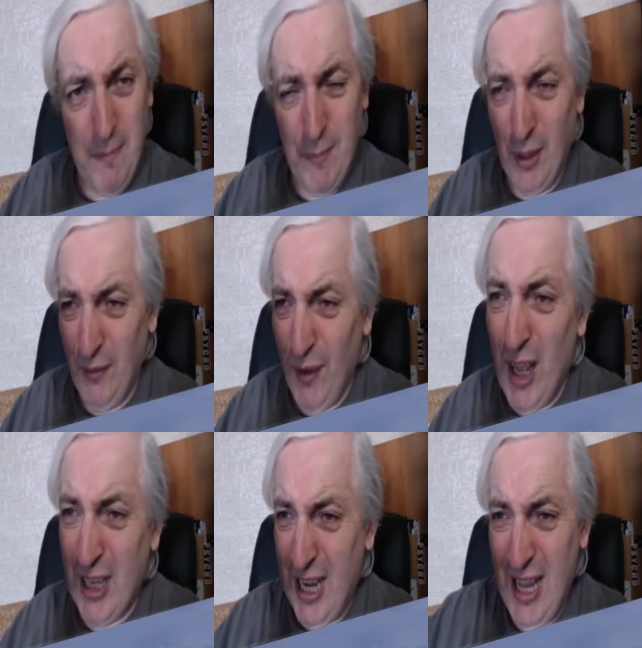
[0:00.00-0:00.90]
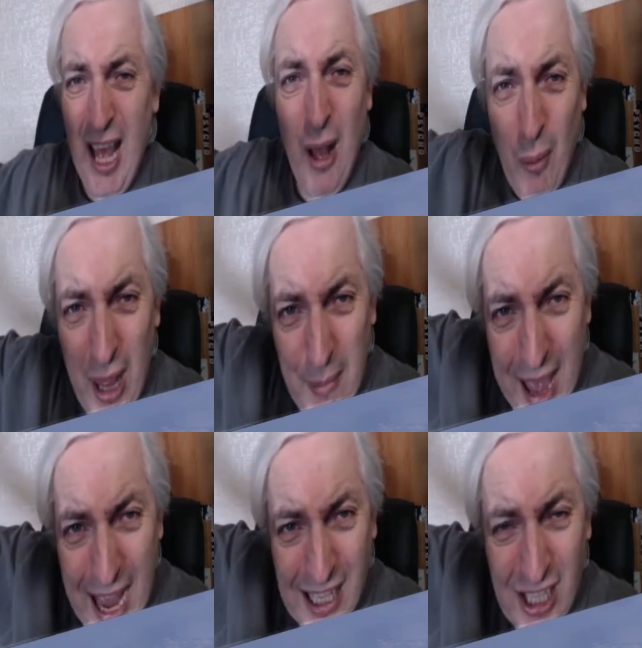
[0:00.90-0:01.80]
But fucking hell, what a
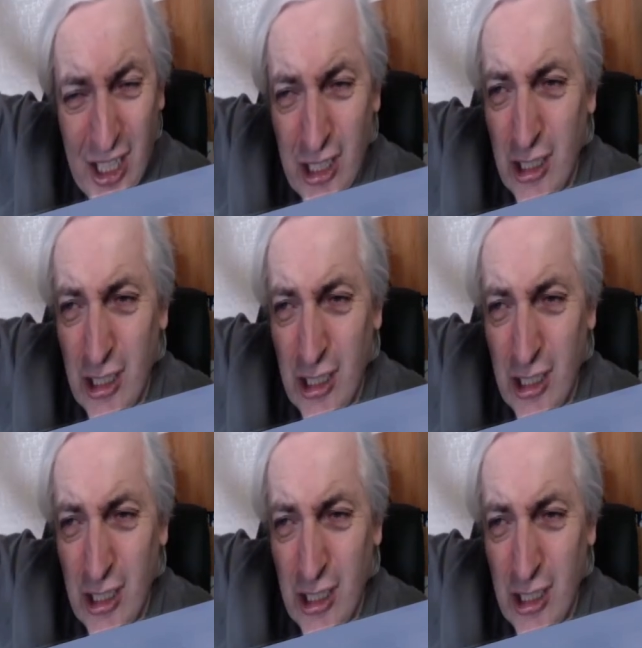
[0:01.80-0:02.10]
mess!